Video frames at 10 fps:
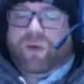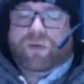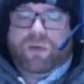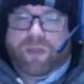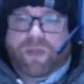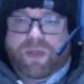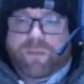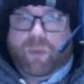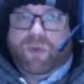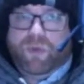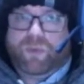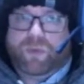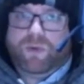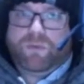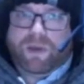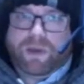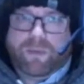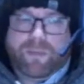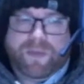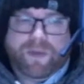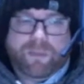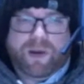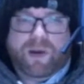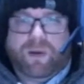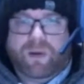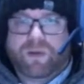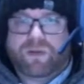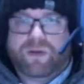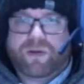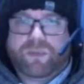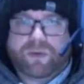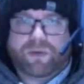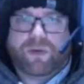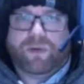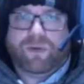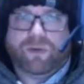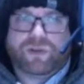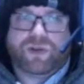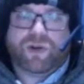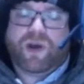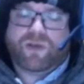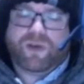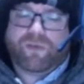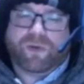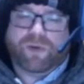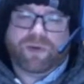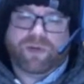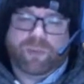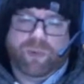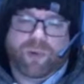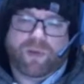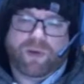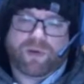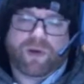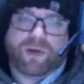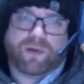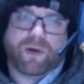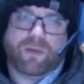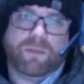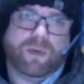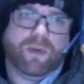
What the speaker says: them and Westwood that made the Command and Conquer series, with two studios that I've really supported the entire time.